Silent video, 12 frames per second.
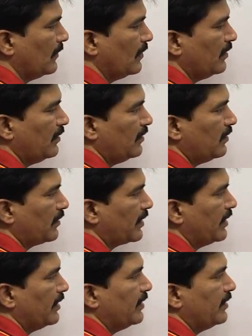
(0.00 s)
Okay.
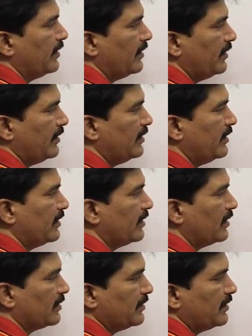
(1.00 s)

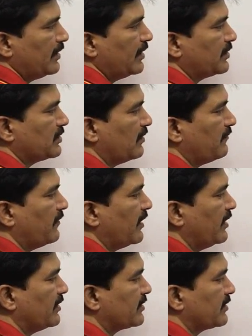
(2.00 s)
Integration of 1
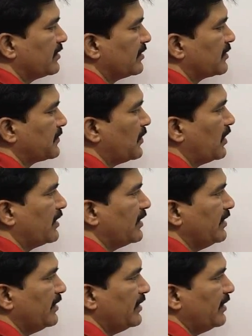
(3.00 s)
is small t,
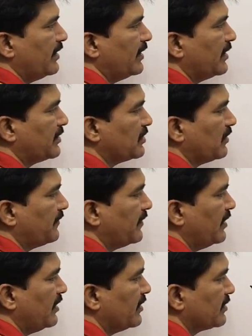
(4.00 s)
integration of t
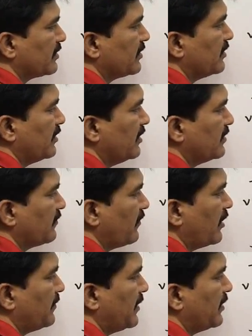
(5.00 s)
is t square by
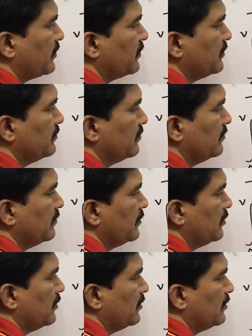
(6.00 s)
2.
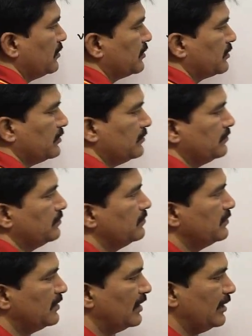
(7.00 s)
So, the
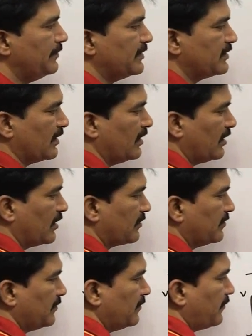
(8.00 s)
limits are
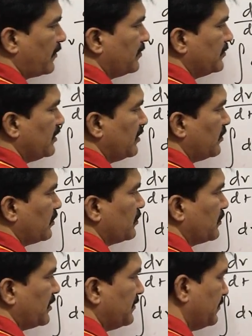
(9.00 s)
from 0 to t.
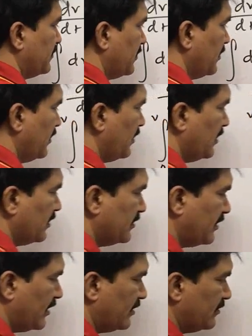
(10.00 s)

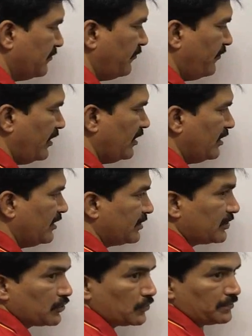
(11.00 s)
Then v leads to
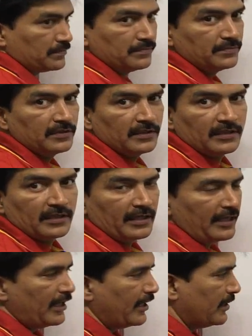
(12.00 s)
A
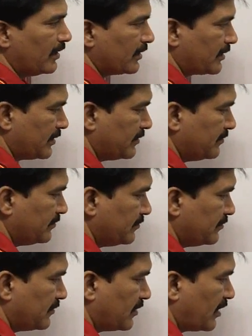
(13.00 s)
naught
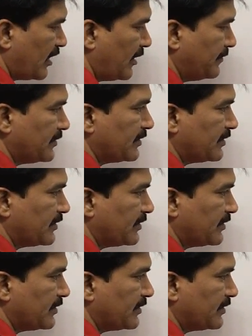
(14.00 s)
times,